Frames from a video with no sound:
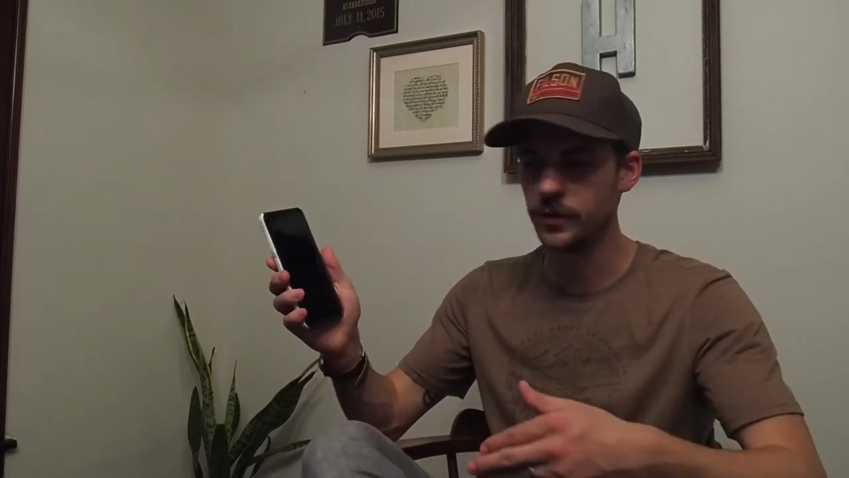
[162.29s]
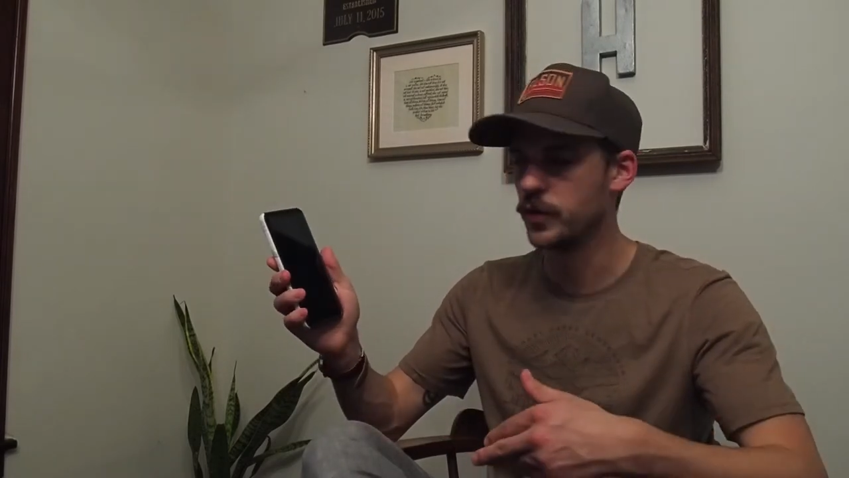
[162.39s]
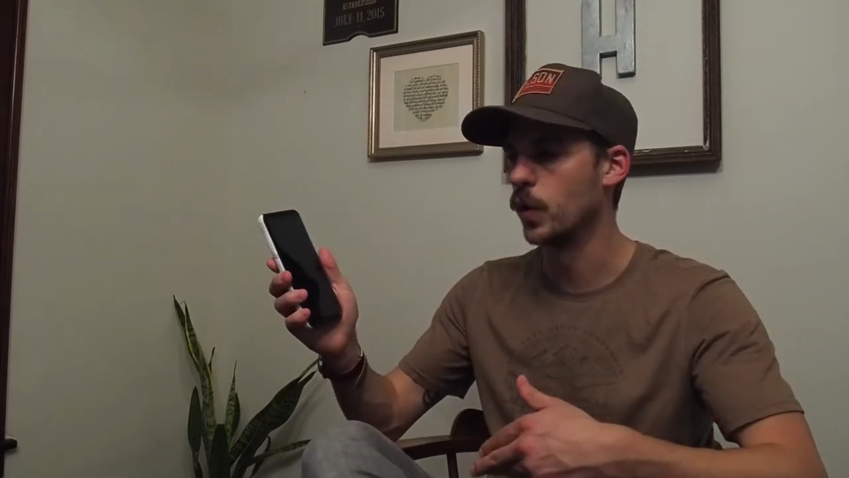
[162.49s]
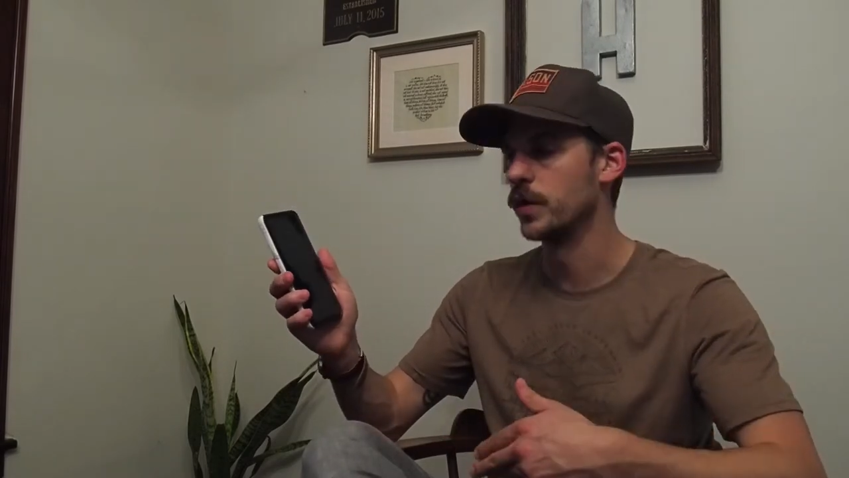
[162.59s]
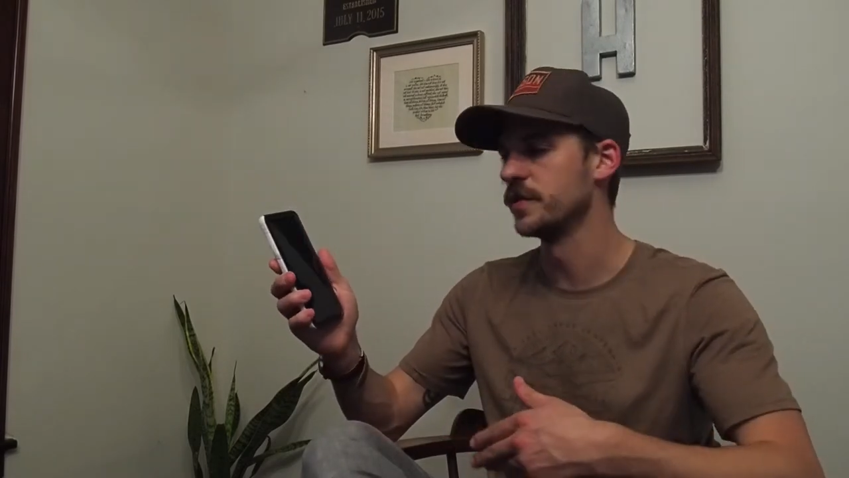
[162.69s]
of
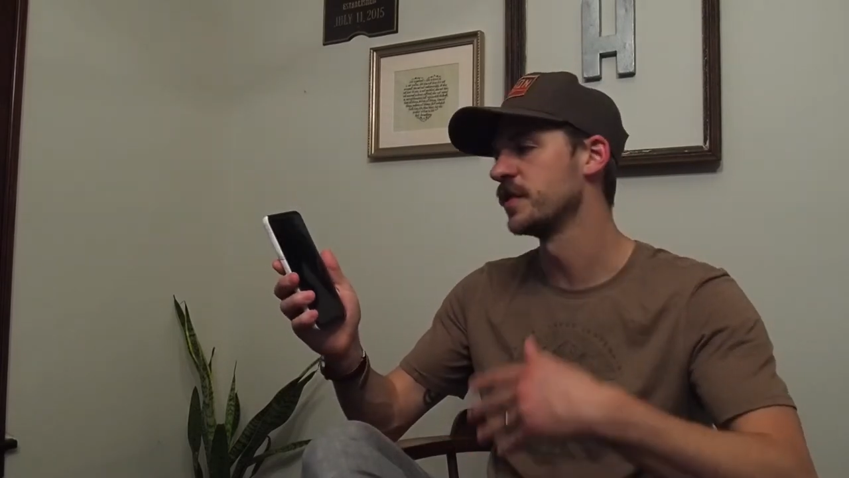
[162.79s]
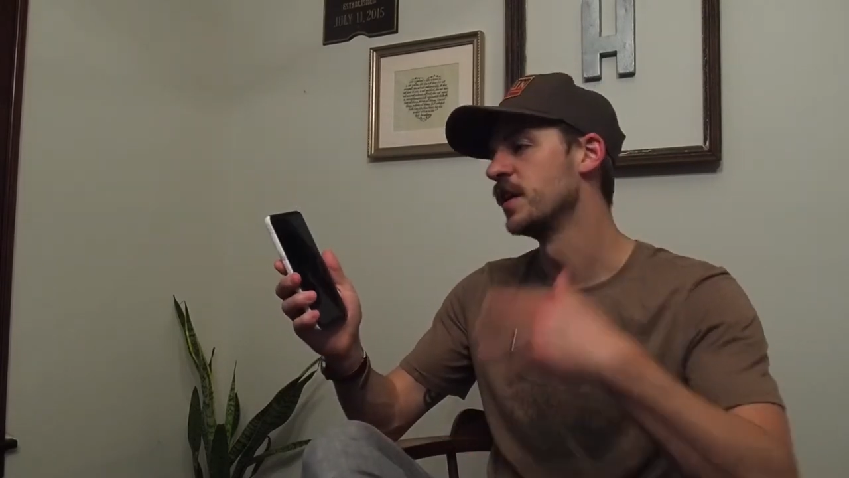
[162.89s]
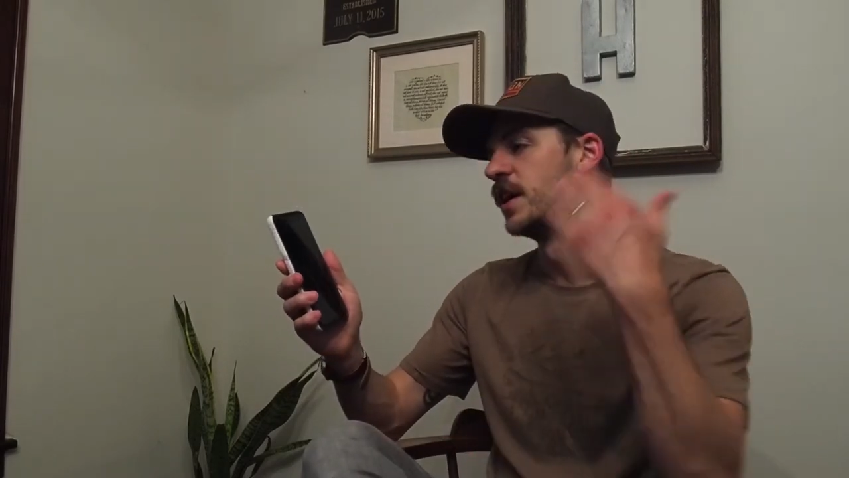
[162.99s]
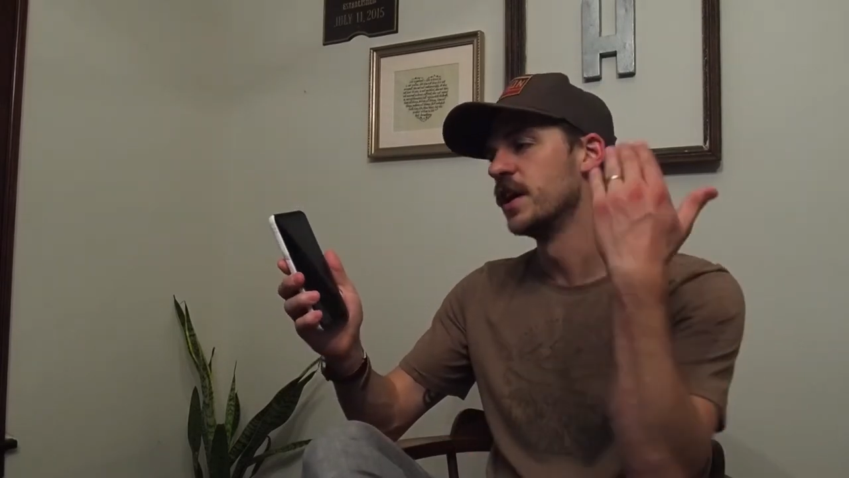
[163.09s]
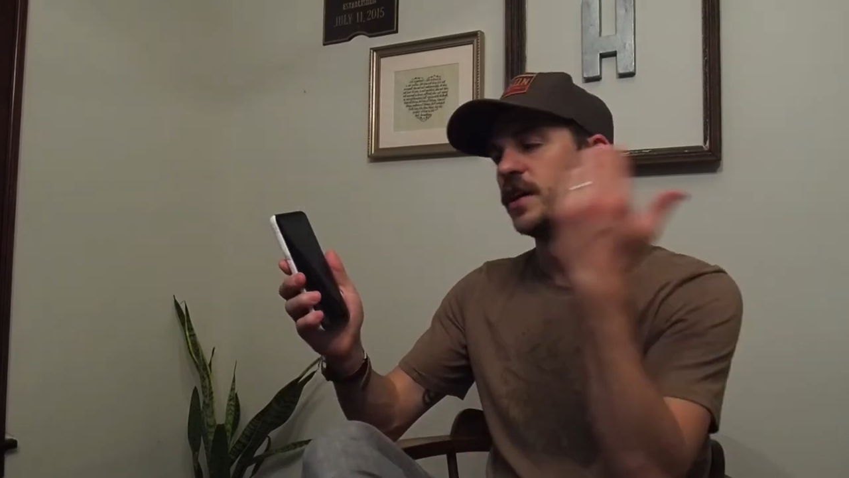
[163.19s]
course.
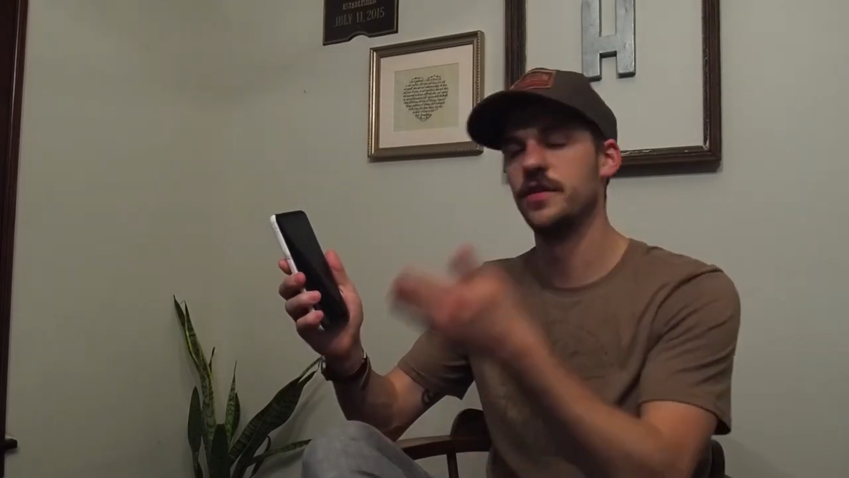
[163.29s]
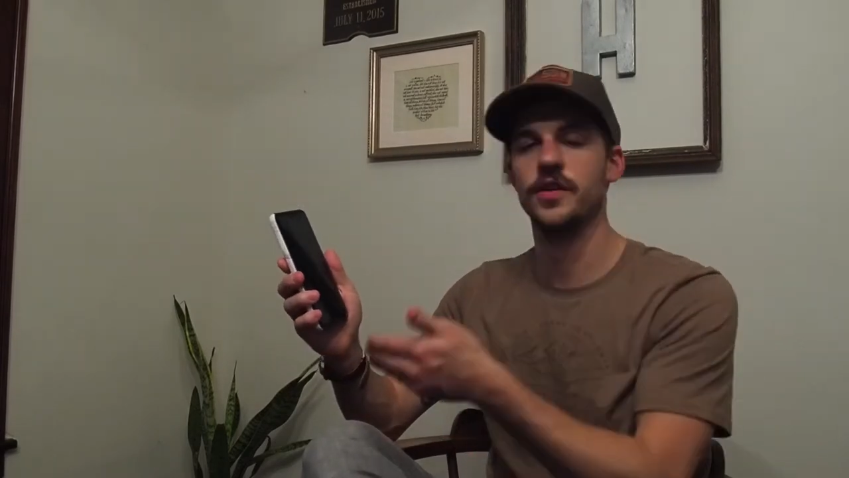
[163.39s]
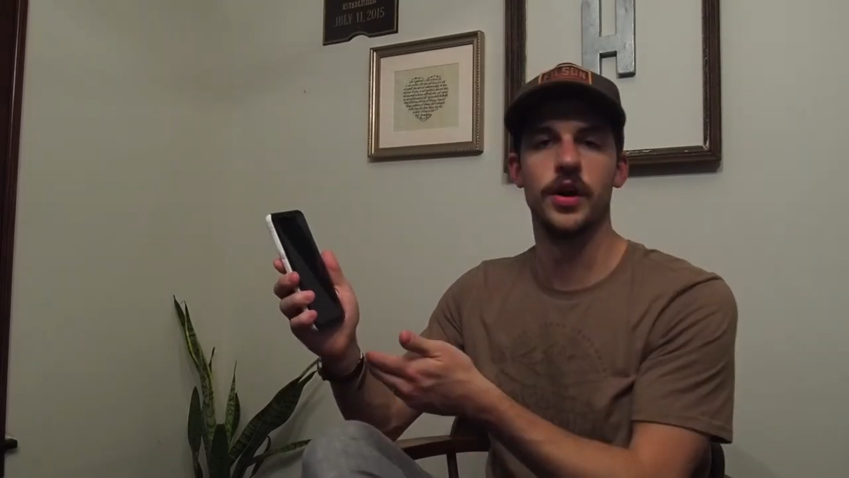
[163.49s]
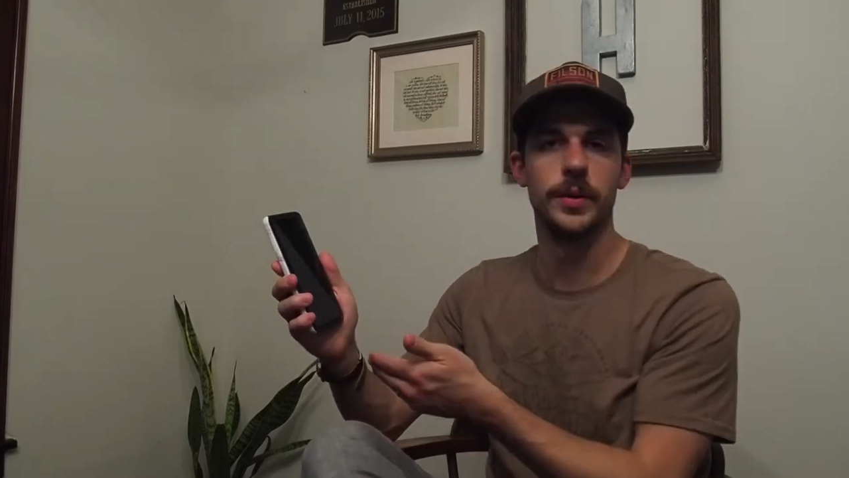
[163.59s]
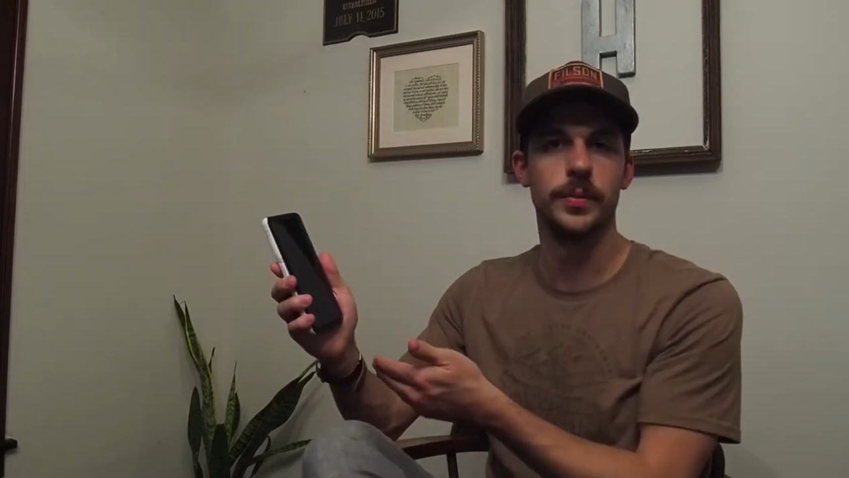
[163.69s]
He's
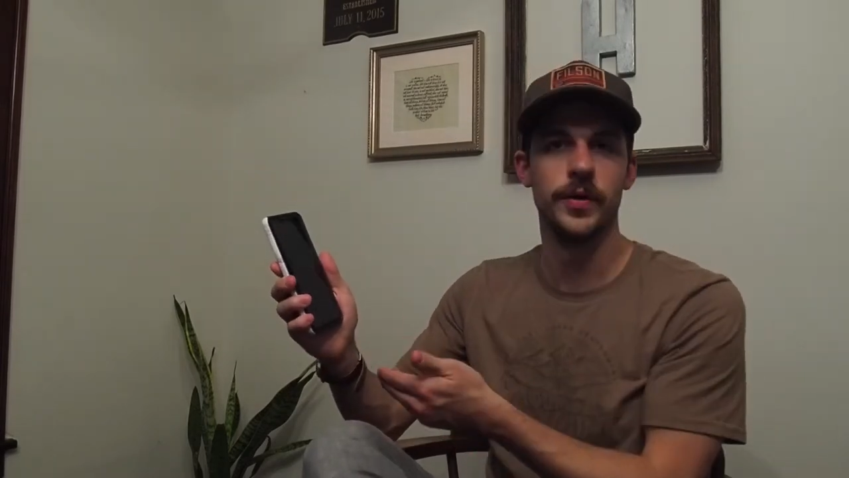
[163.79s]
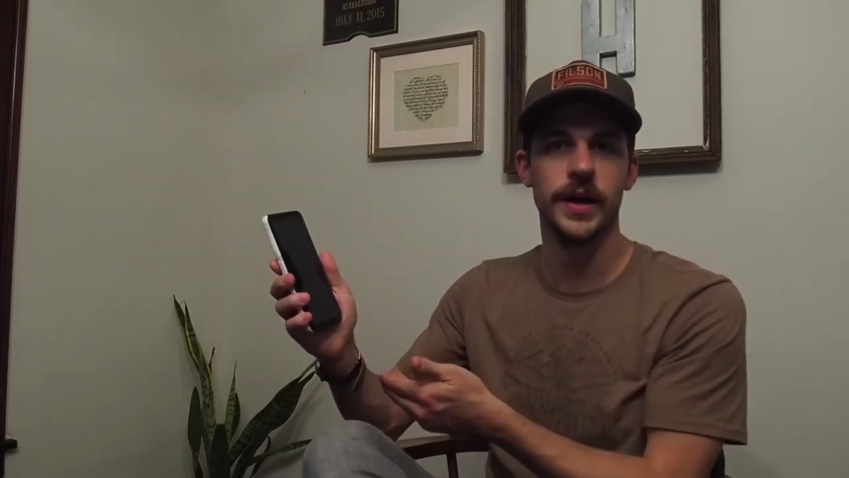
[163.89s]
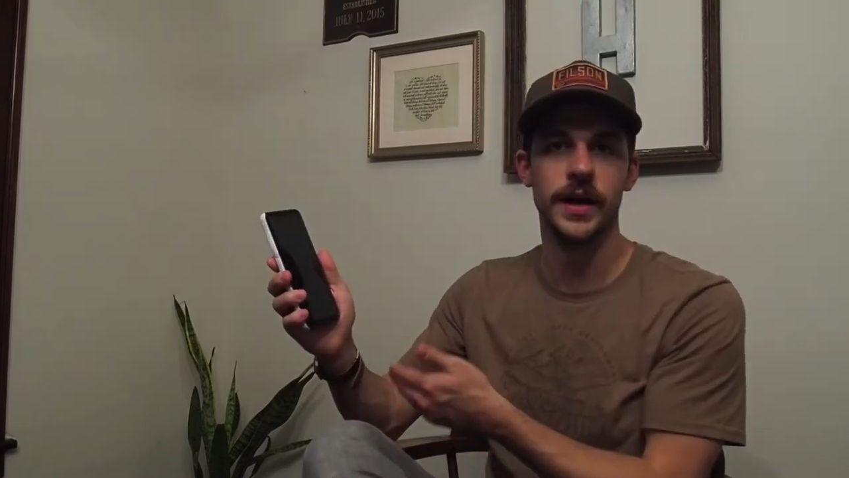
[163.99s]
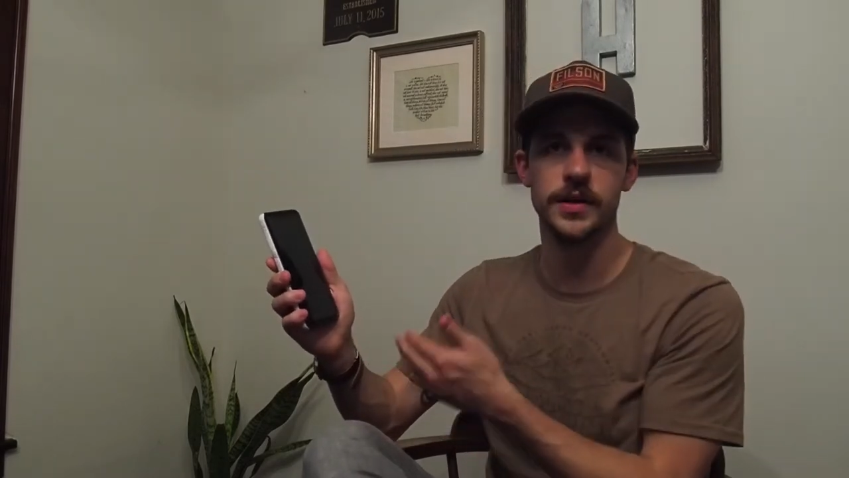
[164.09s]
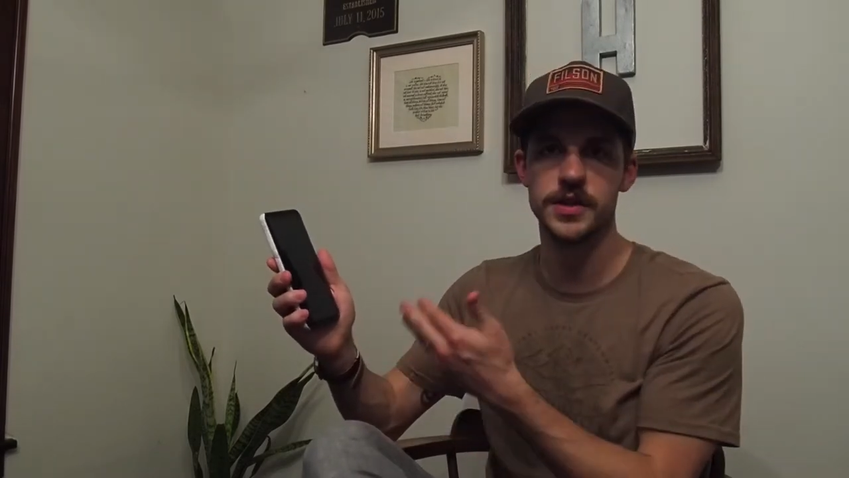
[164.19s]
already put out a